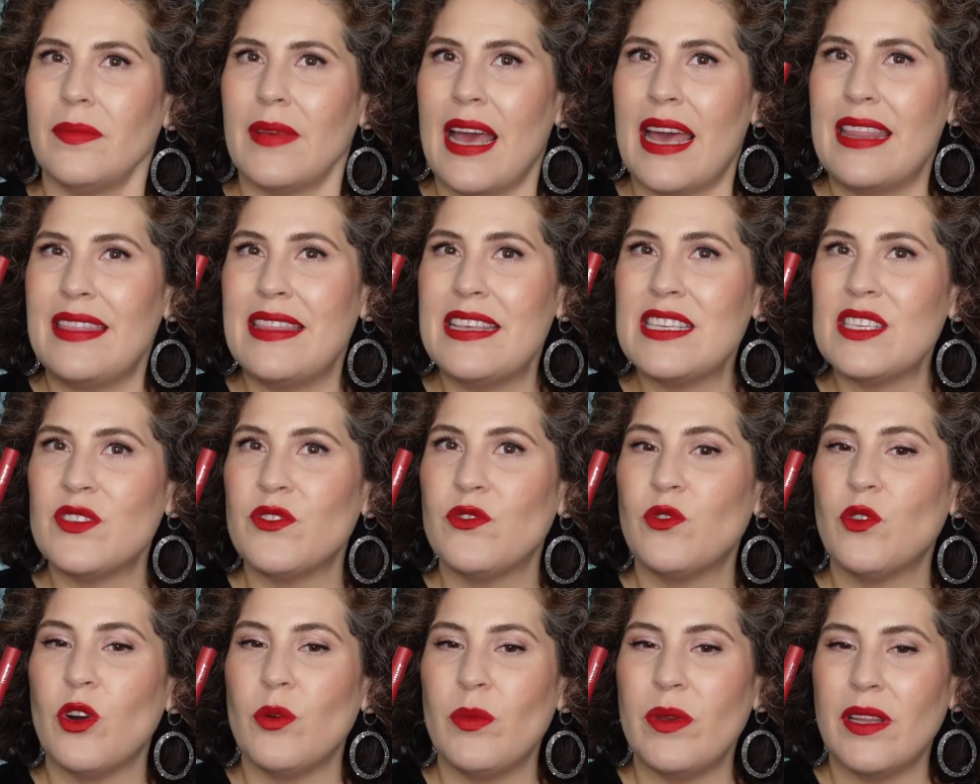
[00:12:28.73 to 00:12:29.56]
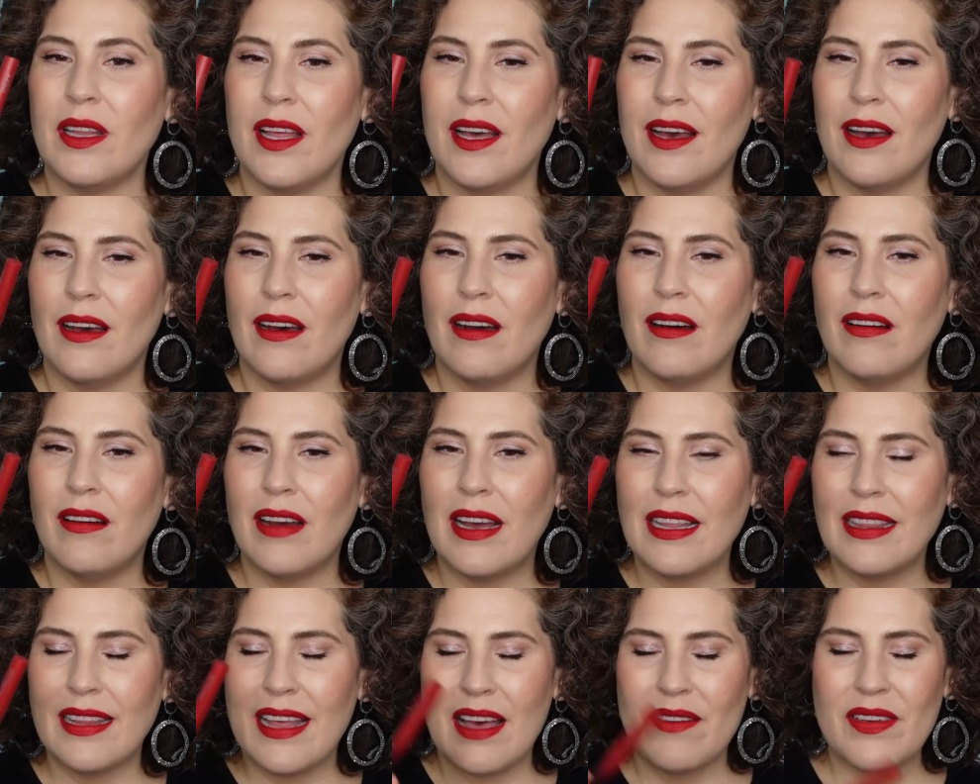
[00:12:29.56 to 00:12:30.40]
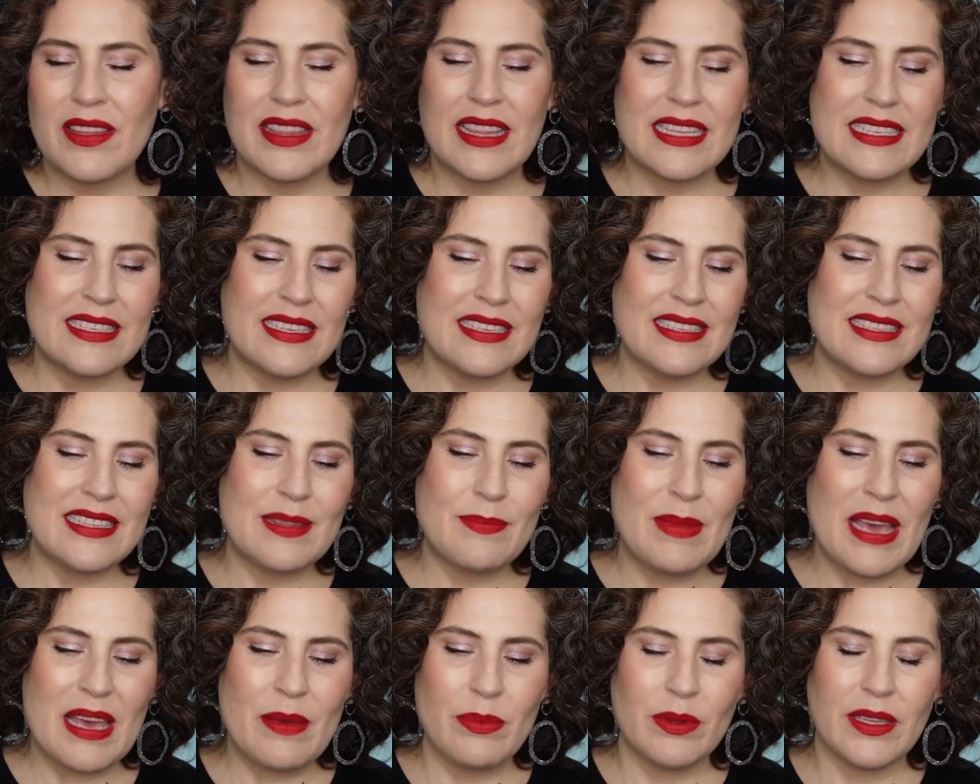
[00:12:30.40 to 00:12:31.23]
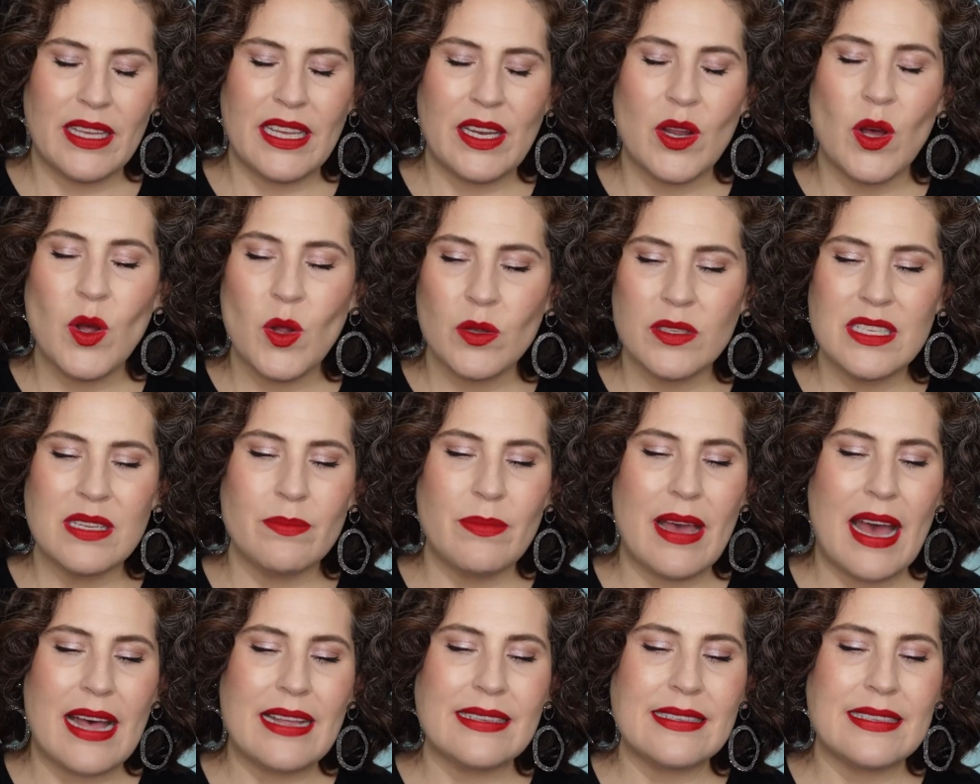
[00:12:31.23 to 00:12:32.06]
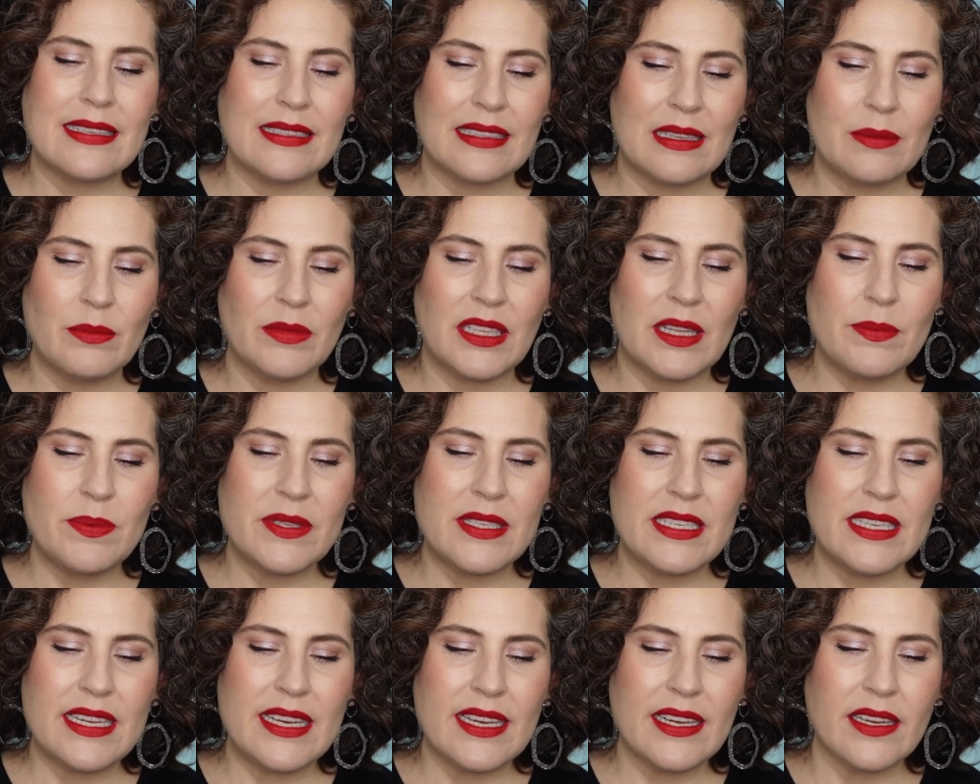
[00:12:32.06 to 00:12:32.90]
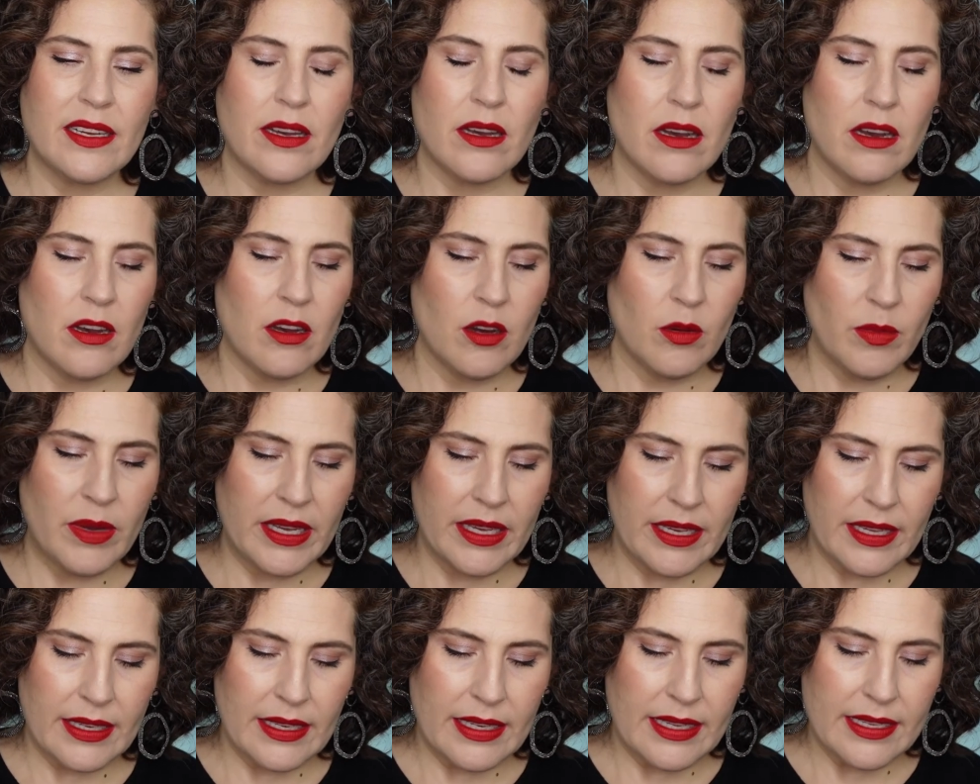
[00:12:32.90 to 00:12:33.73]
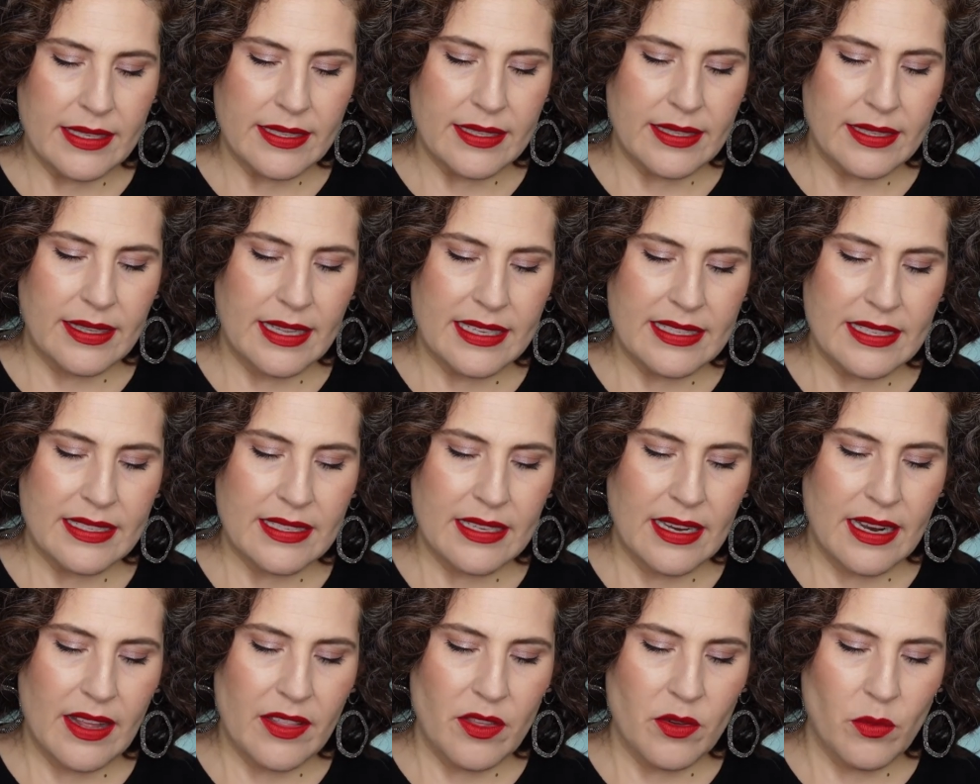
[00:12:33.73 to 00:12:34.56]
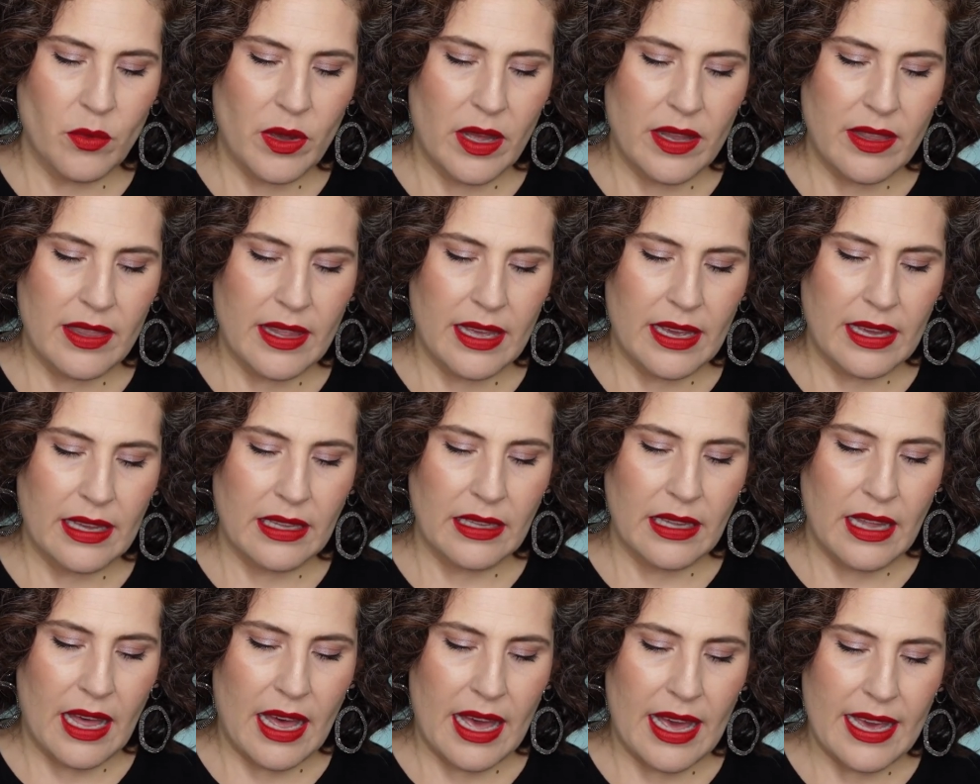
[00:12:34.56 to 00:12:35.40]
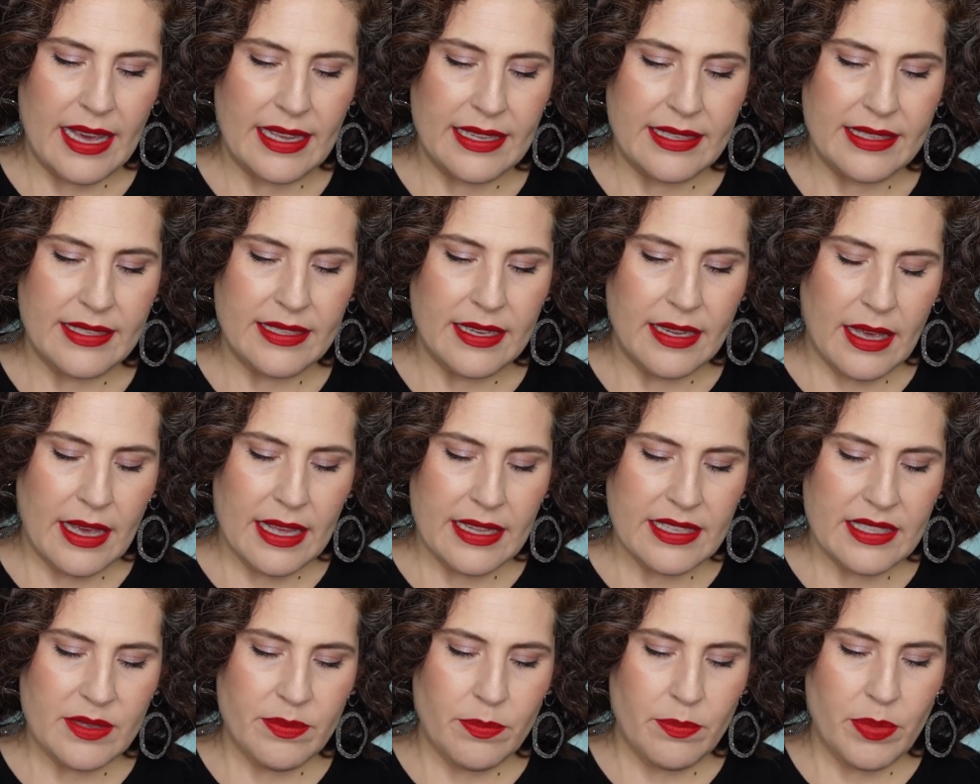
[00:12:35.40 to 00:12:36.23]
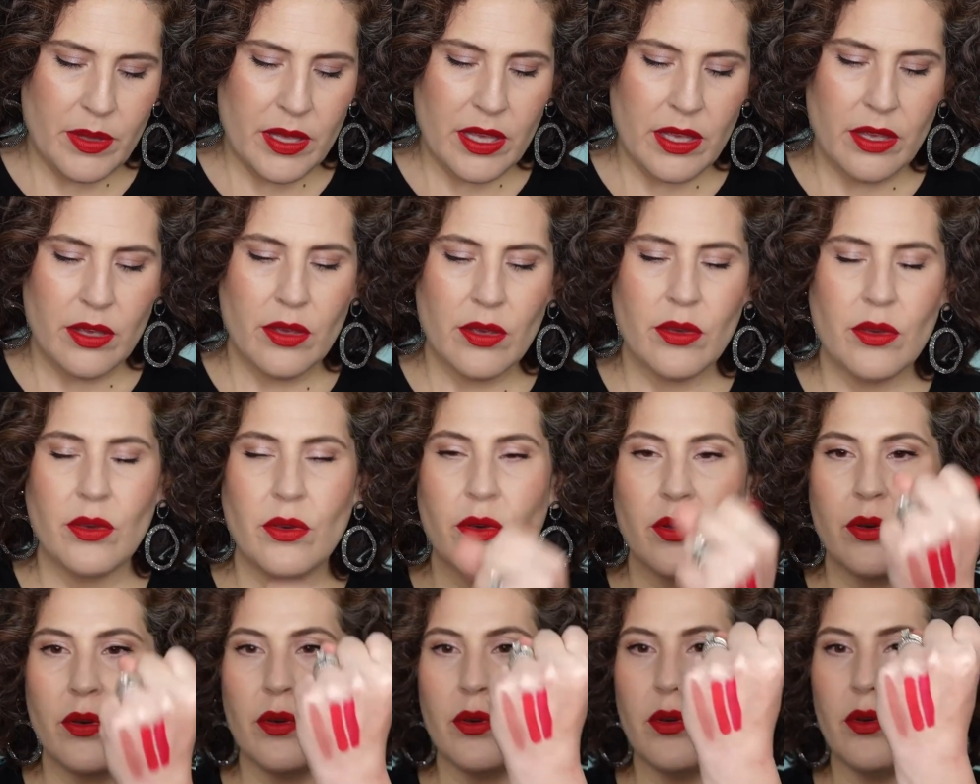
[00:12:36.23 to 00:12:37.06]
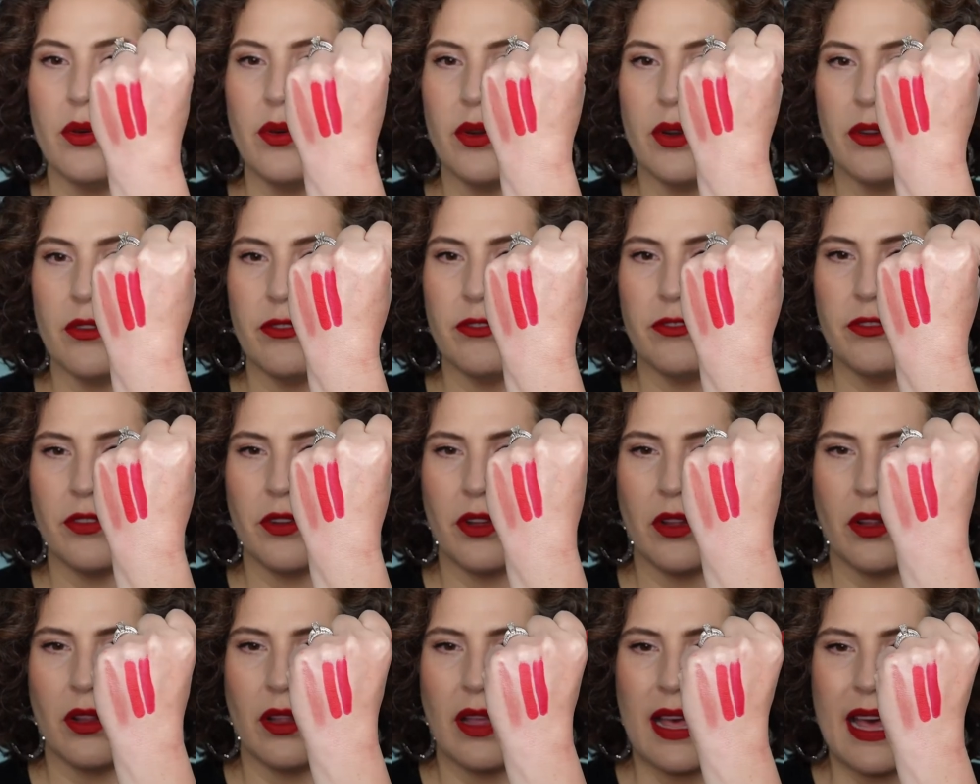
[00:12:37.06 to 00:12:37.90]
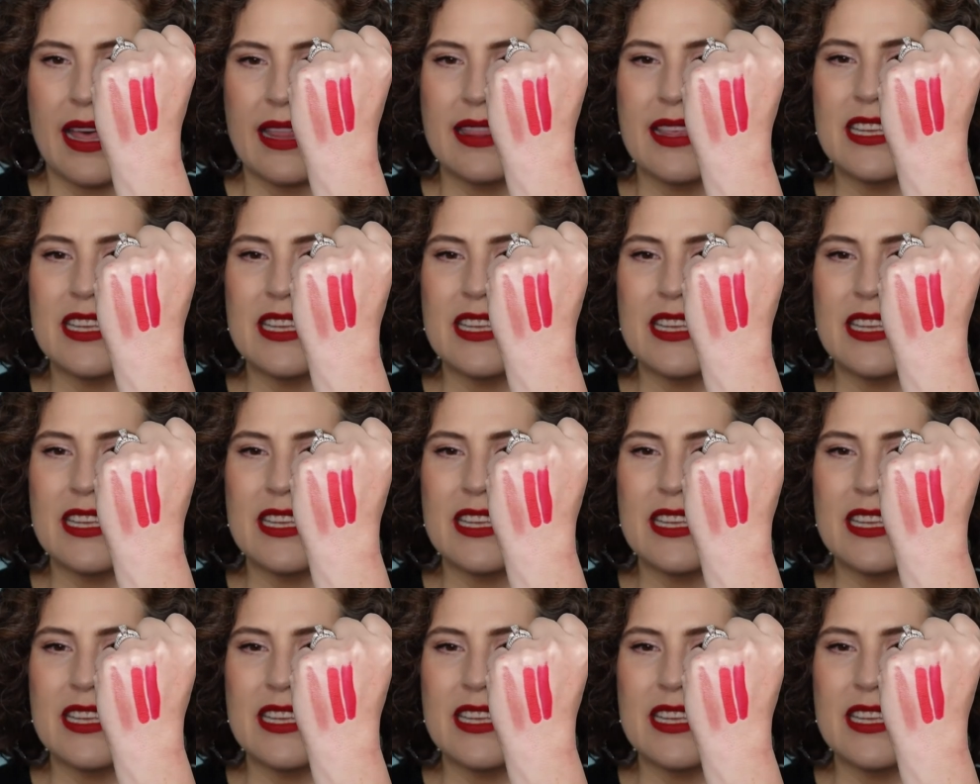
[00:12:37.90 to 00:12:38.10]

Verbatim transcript: and this formula, oh, I love it. This is the Maybelline Ultimate Slim Lipstick. Oh my goodness. This is another one that glides. It's beautiful.